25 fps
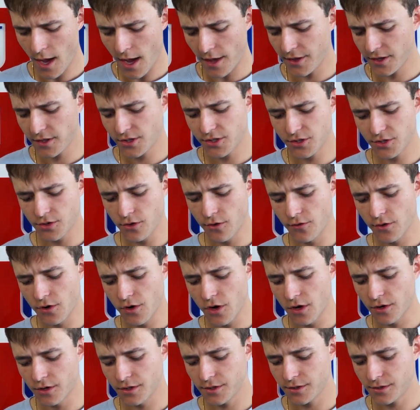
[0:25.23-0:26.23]
I think just
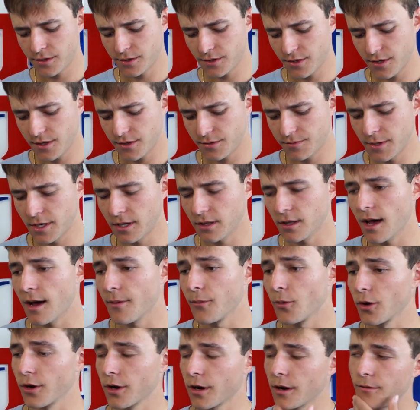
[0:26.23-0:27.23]
overall, it's it's been a
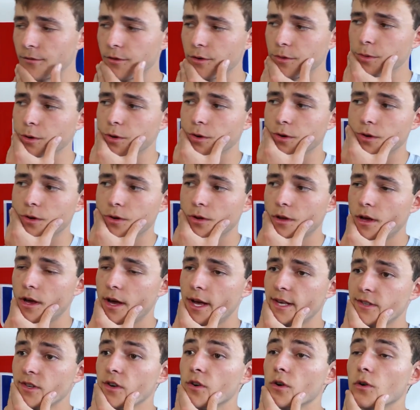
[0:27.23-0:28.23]
lot more comfortable
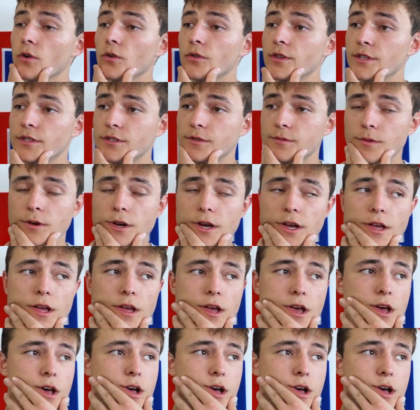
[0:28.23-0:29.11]
as a whole this spring.